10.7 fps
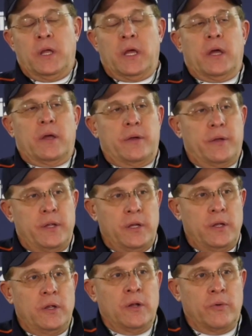
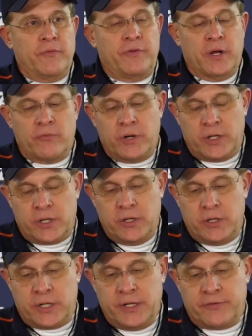Yeah, we've done really
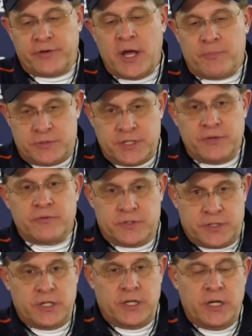good against top
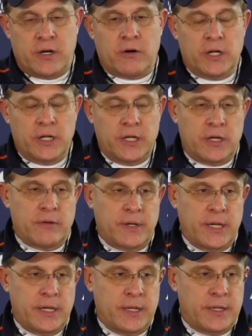receivers in our league,
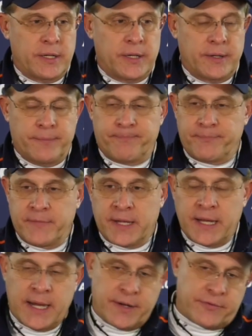and they
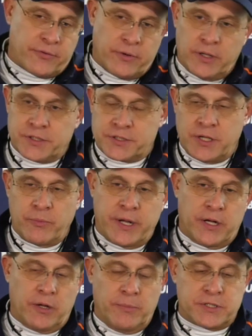got us on a little something. We
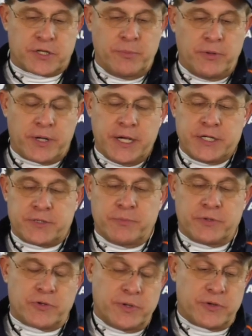had a little miscommunication
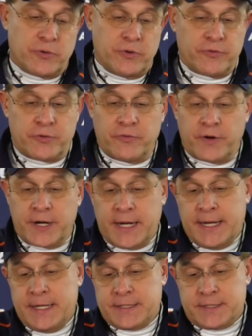between two of our
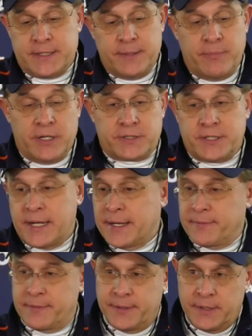guys, and he busted out,